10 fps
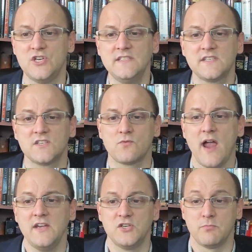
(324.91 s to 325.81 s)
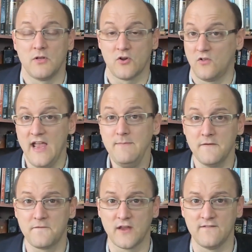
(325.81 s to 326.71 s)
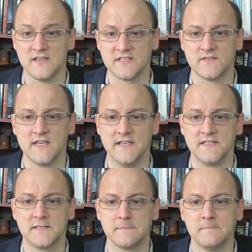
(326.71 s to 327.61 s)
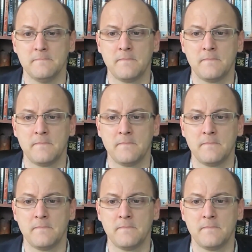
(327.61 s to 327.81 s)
Jesus' right to proclaim the forgiveness of sins.